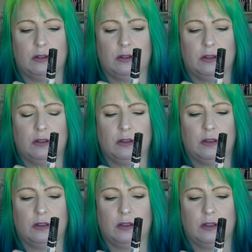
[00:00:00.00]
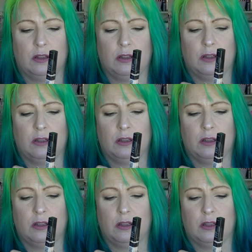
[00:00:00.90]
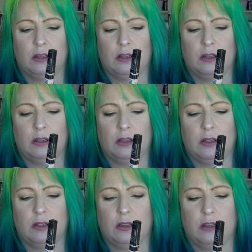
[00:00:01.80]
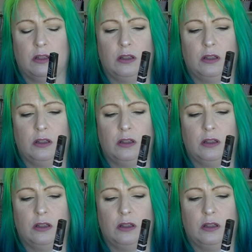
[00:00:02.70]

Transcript: (no one is talking)